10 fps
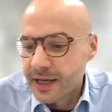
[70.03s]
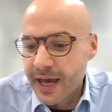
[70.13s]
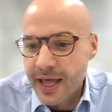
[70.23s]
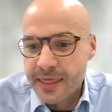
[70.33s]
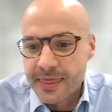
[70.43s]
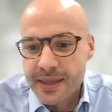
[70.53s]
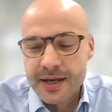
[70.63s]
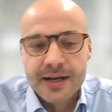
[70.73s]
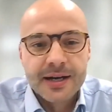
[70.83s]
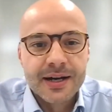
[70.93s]
And
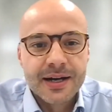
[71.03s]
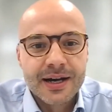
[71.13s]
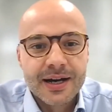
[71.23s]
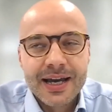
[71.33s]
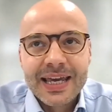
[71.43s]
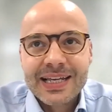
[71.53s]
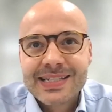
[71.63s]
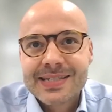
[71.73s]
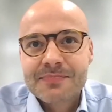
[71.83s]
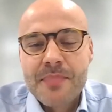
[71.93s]

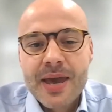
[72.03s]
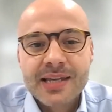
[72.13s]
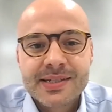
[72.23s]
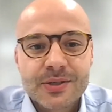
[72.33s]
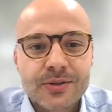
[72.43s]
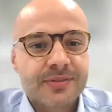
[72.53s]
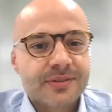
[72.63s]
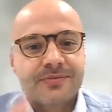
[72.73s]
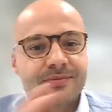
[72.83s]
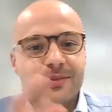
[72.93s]
it's based
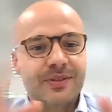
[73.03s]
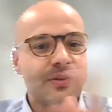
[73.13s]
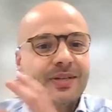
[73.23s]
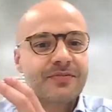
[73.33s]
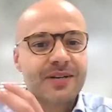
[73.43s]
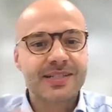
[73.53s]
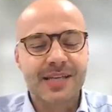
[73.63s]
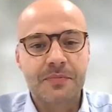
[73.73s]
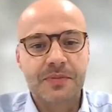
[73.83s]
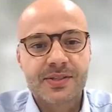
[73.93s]
on different
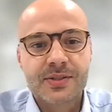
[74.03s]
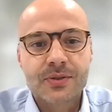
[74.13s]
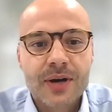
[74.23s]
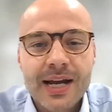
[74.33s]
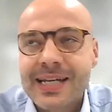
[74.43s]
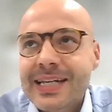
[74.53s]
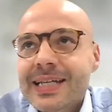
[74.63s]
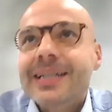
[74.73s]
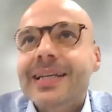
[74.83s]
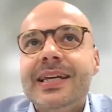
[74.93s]
subjects. So
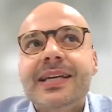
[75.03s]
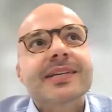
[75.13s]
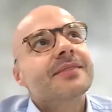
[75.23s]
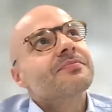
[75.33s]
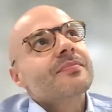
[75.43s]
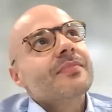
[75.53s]
ideally,